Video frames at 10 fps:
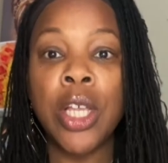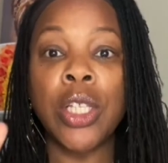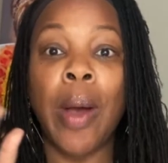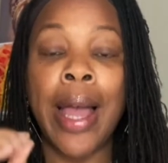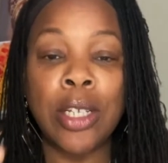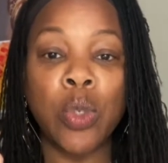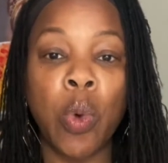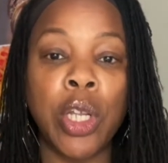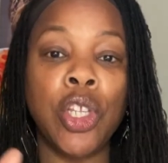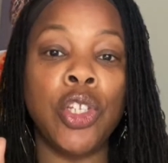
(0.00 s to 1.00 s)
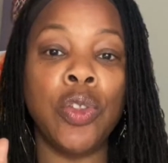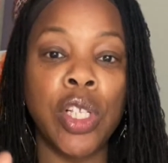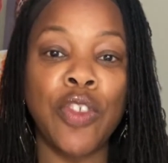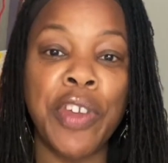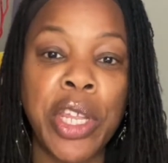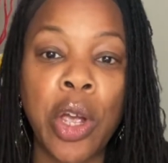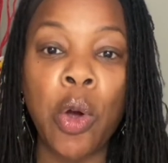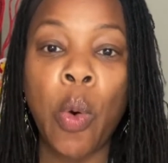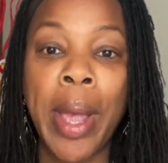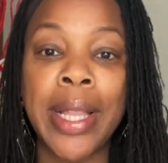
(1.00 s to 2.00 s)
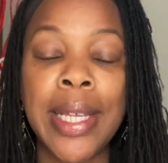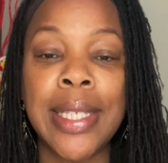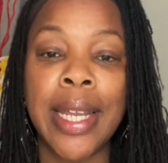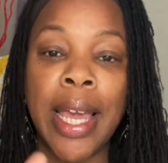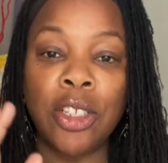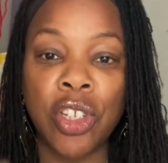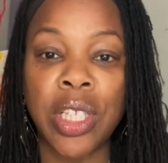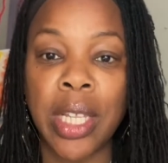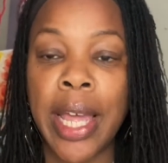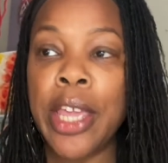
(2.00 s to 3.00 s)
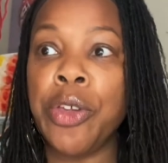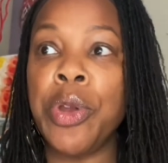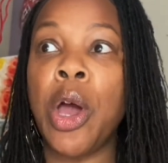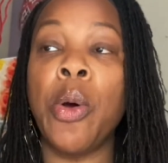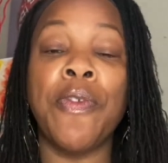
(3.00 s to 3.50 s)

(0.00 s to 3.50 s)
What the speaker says: So I just wanted to do this video quickly today just to let you know,